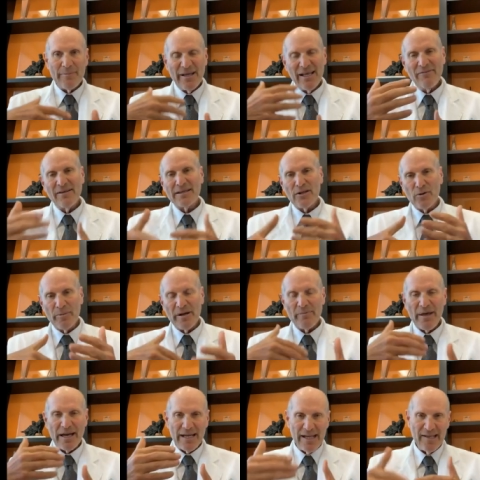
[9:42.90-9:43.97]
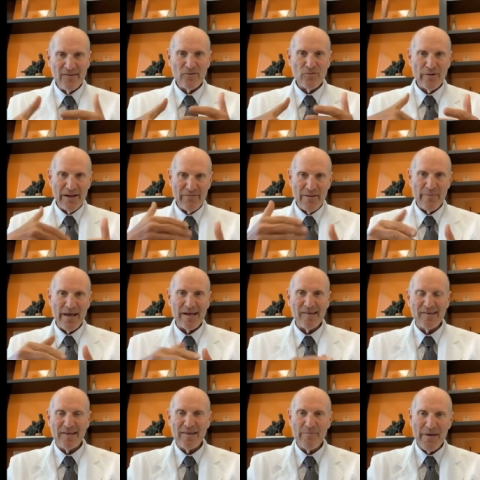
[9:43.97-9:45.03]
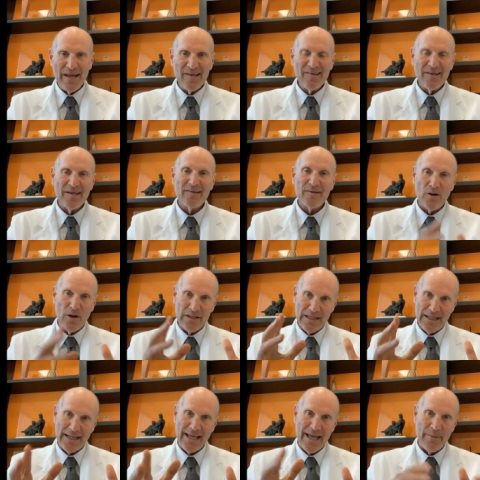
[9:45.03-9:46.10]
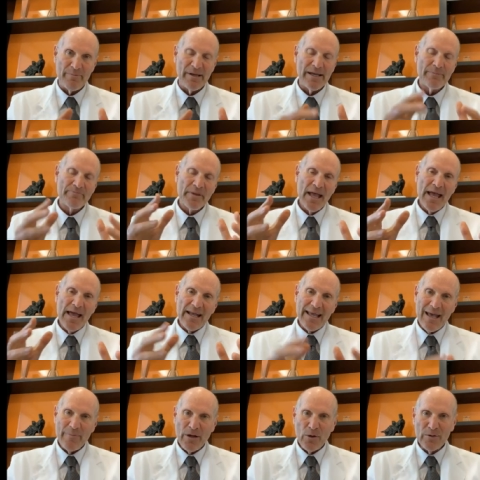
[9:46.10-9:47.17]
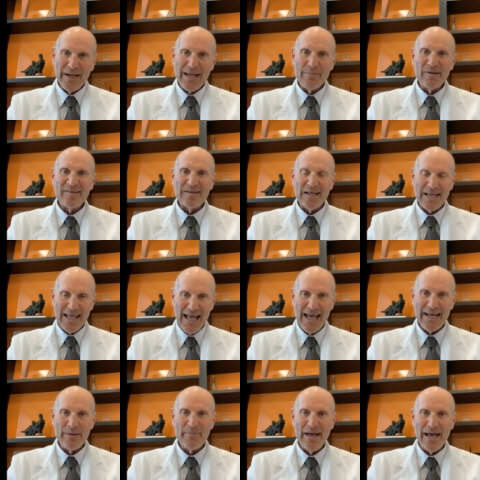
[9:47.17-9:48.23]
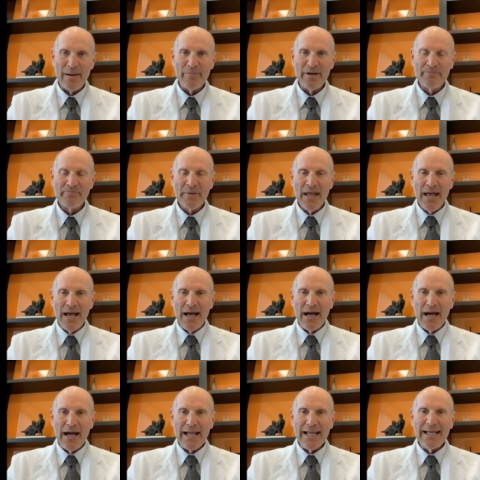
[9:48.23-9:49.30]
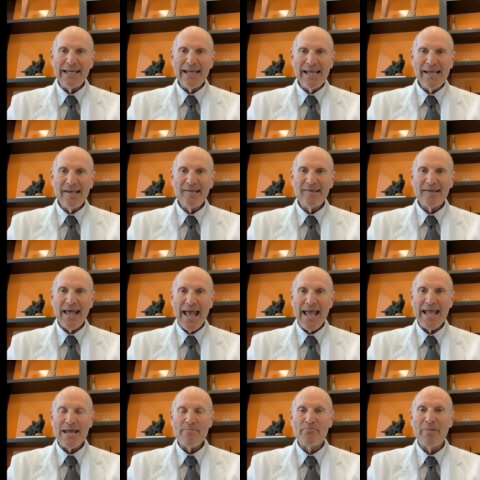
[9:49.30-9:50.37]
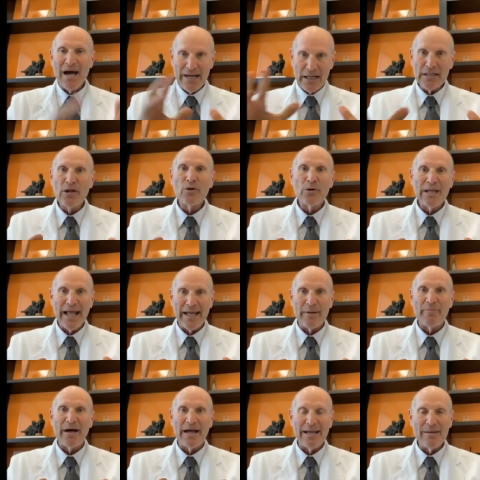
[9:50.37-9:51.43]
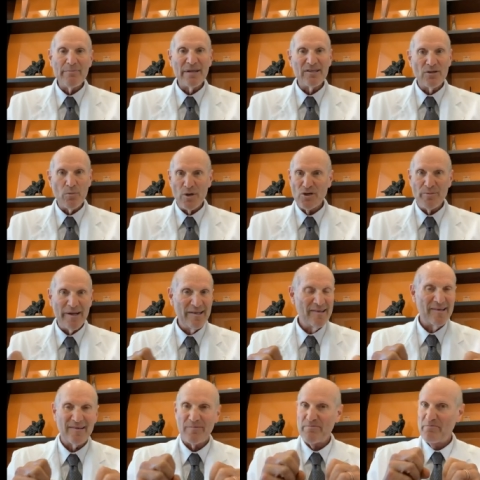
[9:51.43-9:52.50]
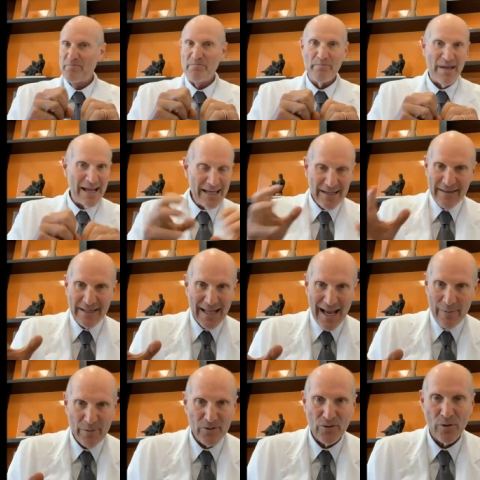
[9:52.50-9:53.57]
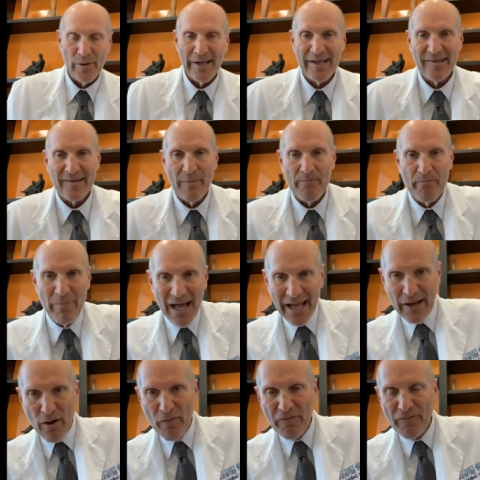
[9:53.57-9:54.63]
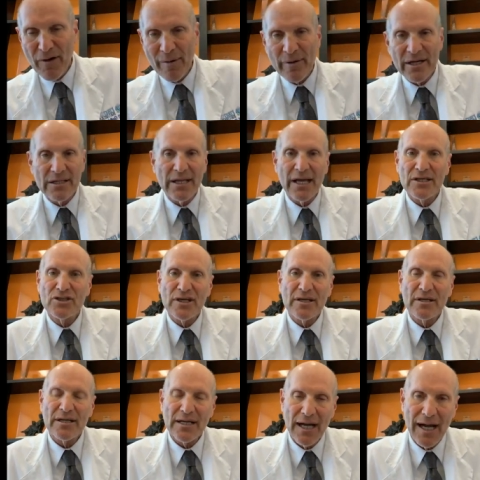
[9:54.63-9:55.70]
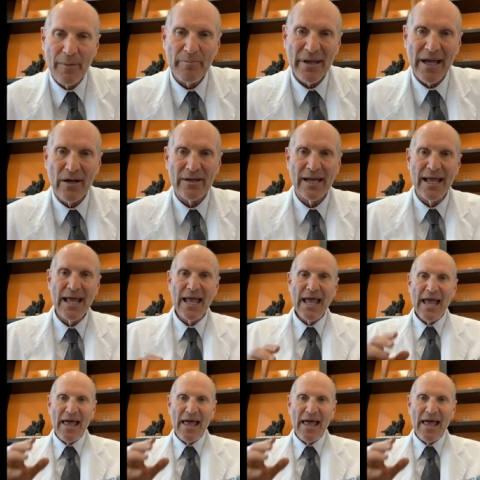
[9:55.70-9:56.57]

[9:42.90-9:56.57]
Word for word: Let me give you a little bit about a history of the medicine. The medicine is called Leqembi. Chemical name is lecanemab. Uh, it is a monoclonal antibody, which means it's made in the laboratory. It's a biopharmacologic compound